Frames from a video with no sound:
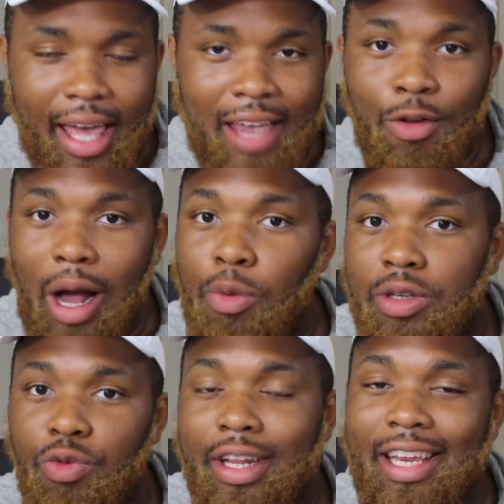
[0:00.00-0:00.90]
Even though I
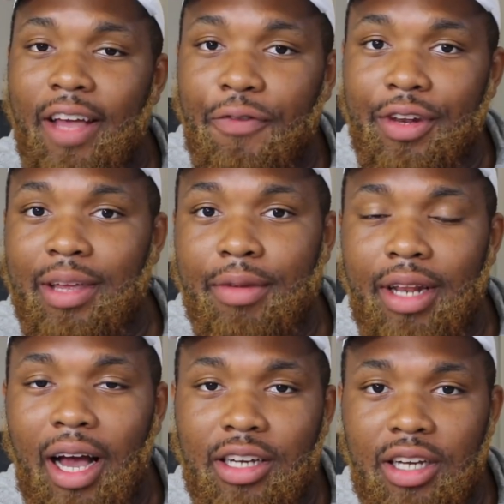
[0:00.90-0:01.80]
wasn't really there for Nicki
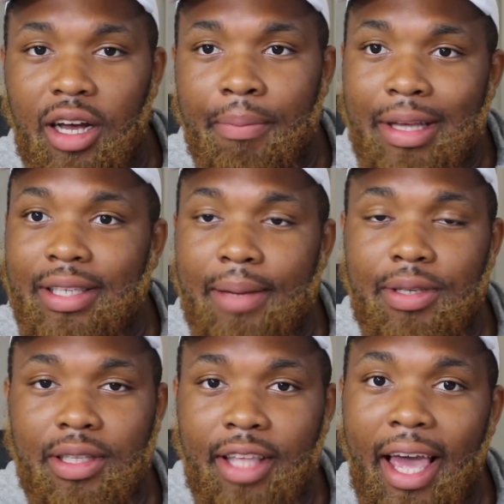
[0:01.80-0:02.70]
Minaj uh,
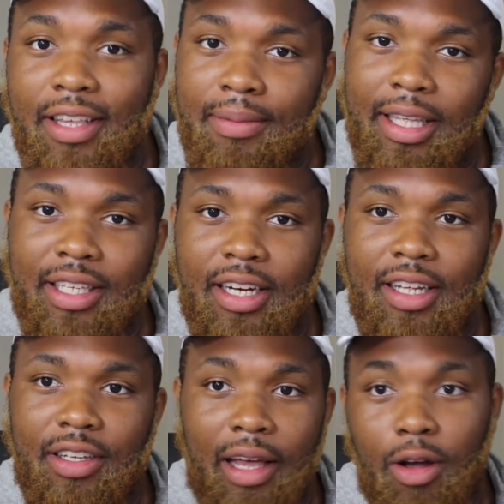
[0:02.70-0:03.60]
mixtape days and let's get
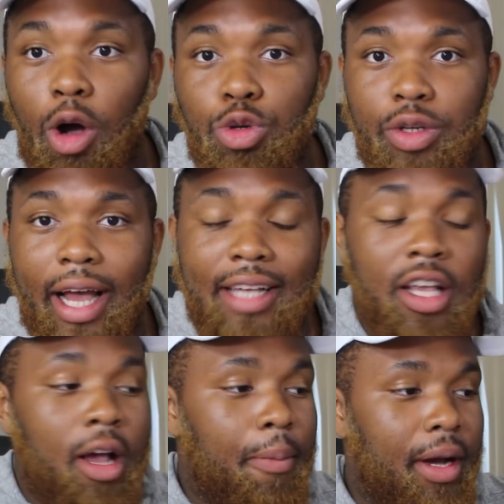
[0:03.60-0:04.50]
let's go, I ain't gonna hold you guys.
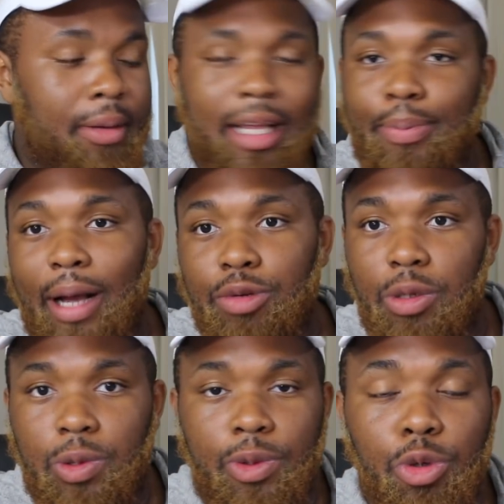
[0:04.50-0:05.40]
But yeah, that's back when she
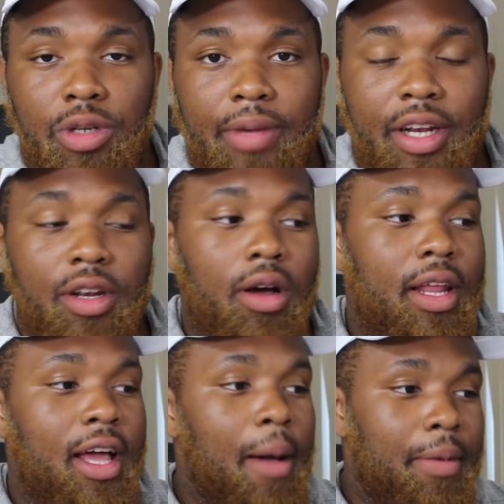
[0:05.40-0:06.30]
was a Gucci Mane and all
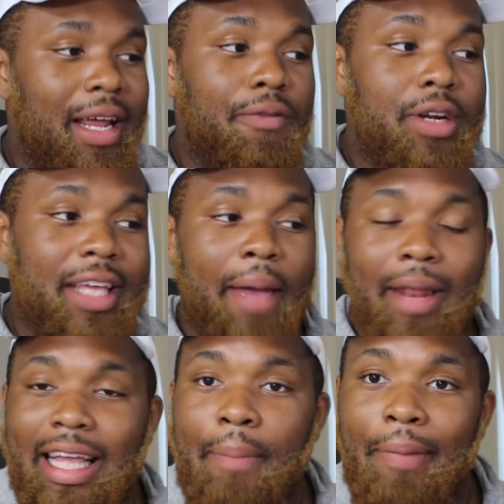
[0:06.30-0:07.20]
that. But that really gave me
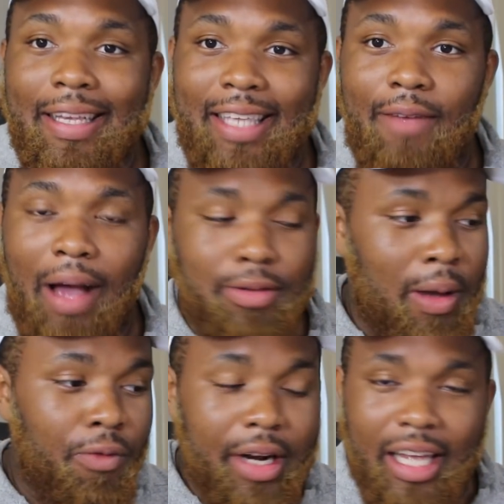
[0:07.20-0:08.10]
like a mixtape vibe,
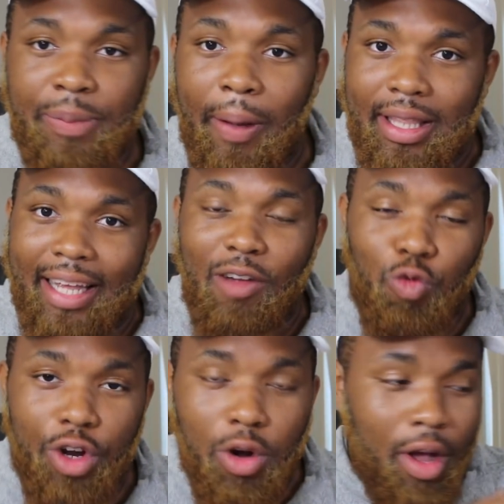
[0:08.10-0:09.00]
so I'm really expecting like a
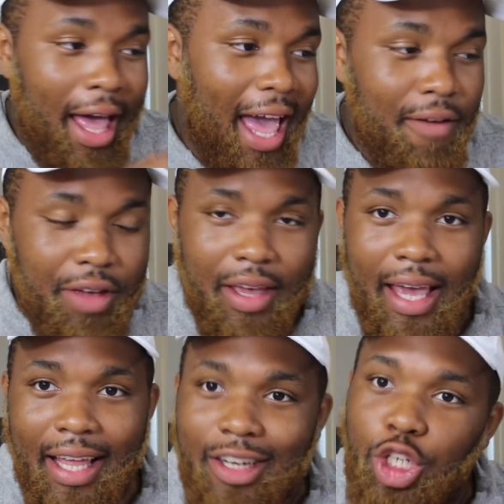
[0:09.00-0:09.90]
real heavy
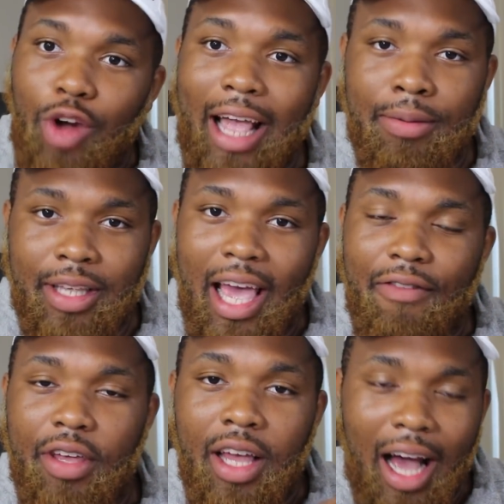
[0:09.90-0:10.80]
hitting track. I'm saying
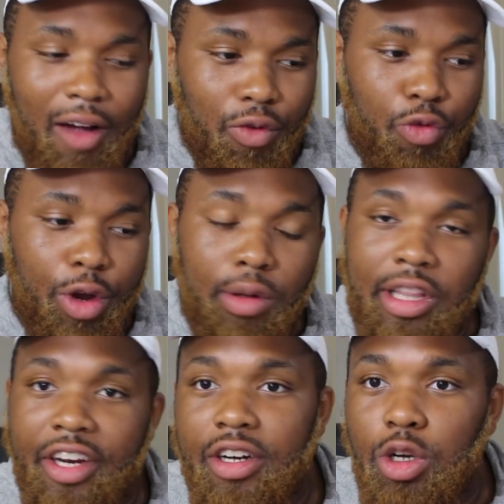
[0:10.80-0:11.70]
heavy, uh, a real
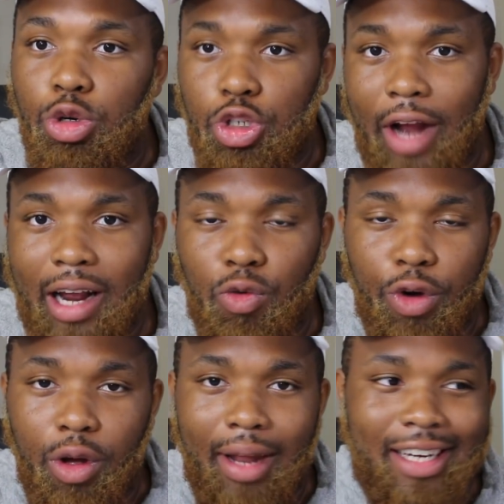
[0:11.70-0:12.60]
lyrical track, a
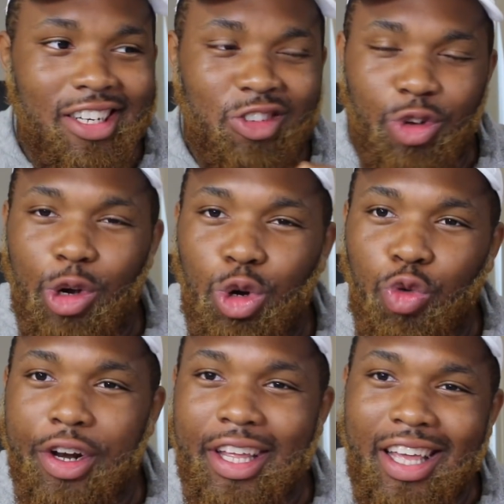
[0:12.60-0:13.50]
real like just real
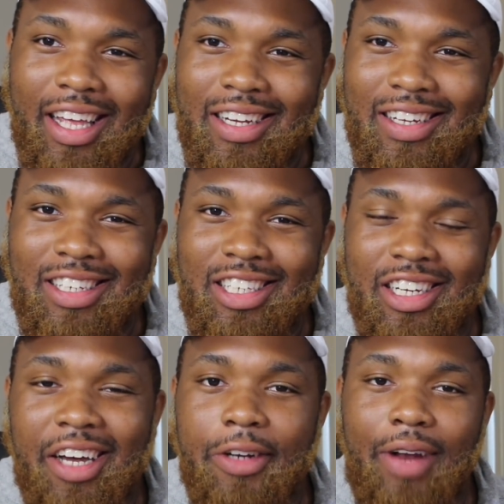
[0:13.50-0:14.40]
gritty and just
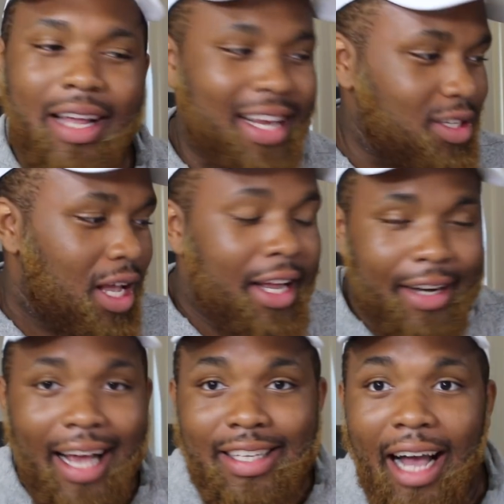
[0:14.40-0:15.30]
gutter track. That's
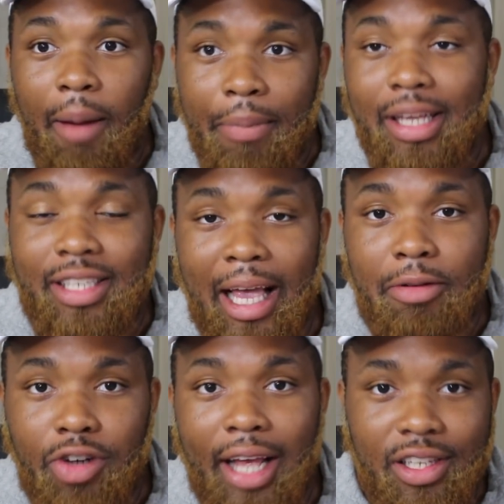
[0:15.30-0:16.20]
that's how
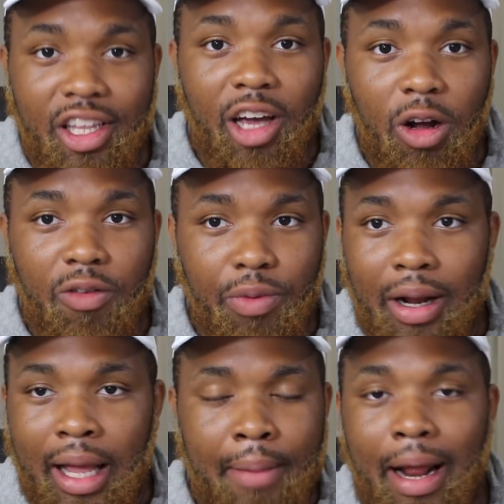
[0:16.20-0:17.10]
mixtape tracks start off,
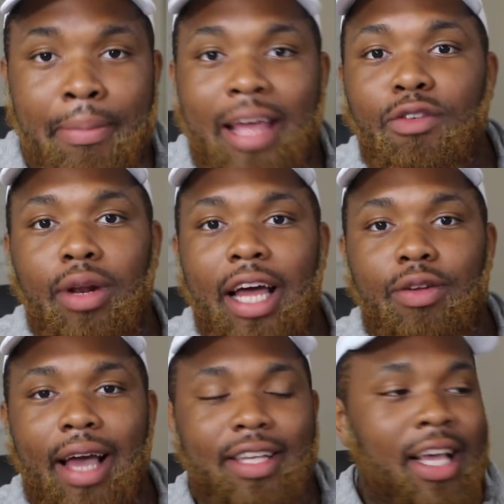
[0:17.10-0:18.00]
bro. Like I'm not even lying
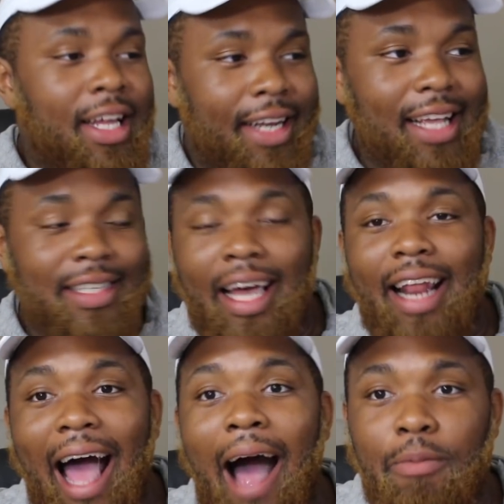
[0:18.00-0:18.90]
to you guys. That's not
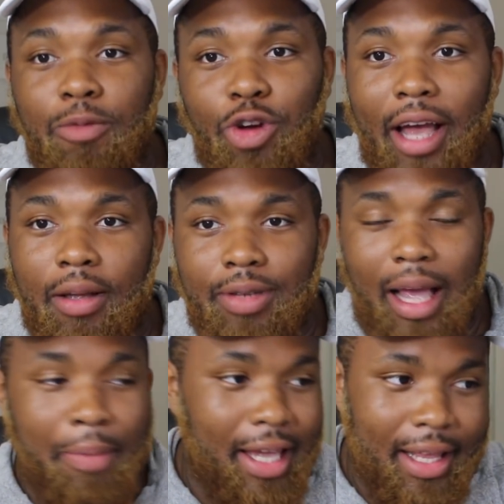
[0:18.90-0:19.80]
an album track. You know what
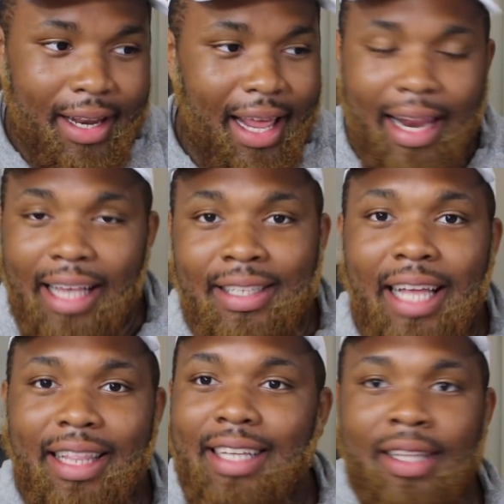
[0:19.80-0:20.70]
I'm saying, I mean, and, and that's
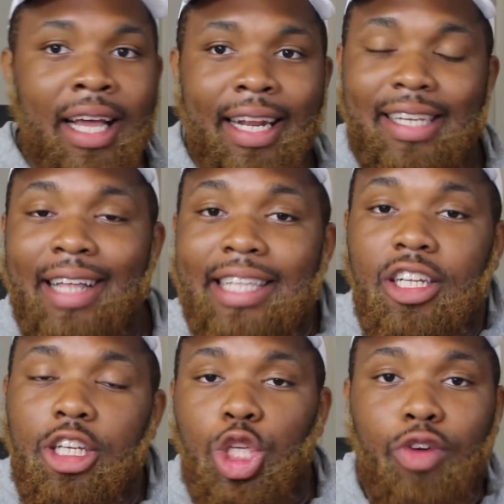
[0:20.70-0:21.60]
not that, that's not
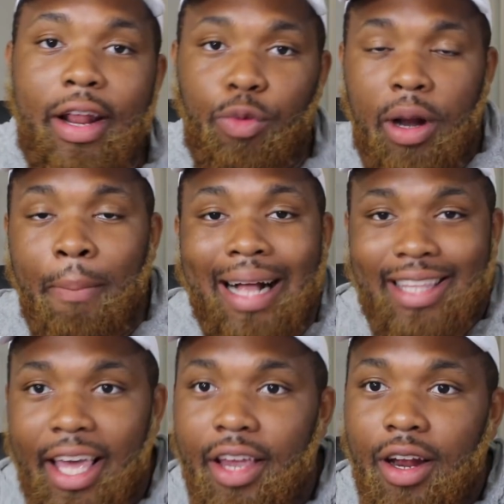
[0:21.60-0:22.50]
to discredit what I'm
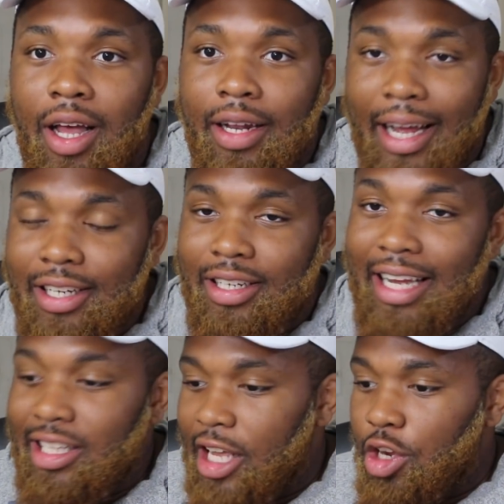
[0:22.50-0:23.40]
about to hear. That's just
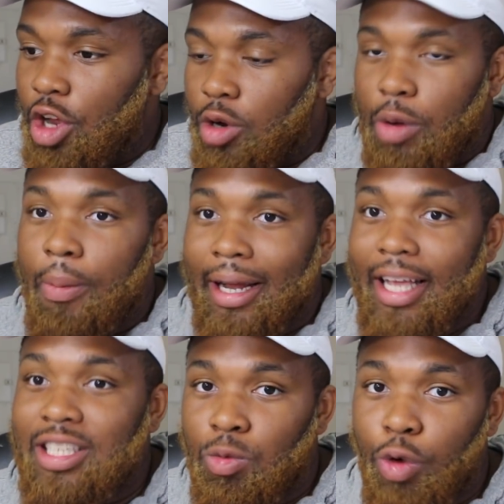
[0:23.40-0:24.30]
that's letting you know that we about to
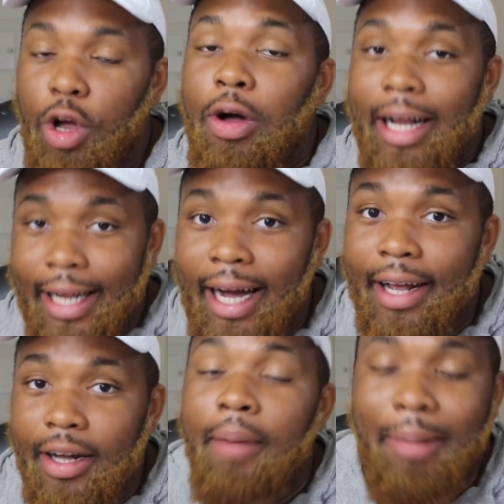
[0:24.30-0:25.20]
hear some real
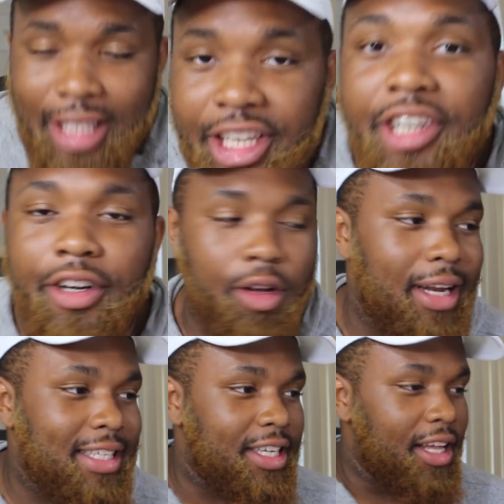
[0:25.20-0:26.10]
gutter material.
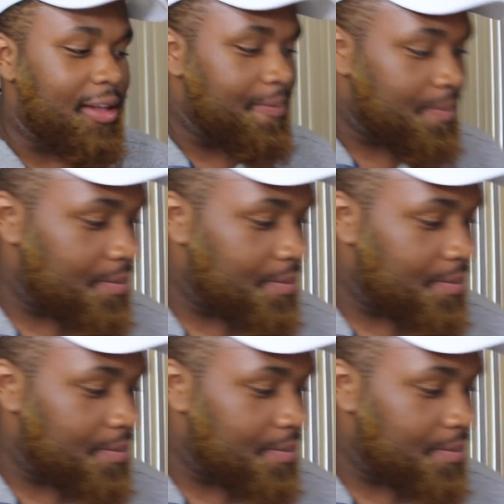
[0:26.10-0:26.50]
Let's get it.